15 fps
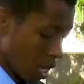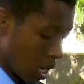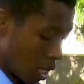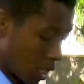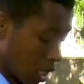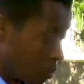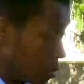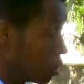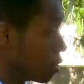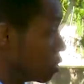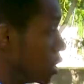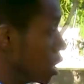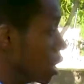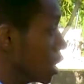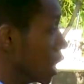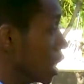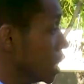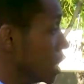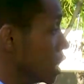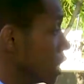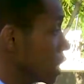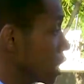And coming to the
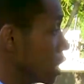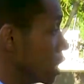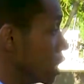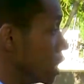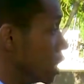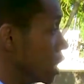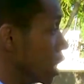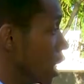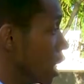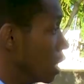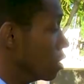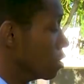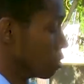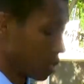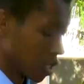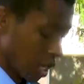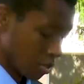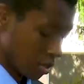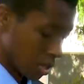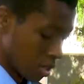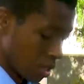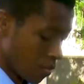90s and the early
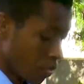2000s,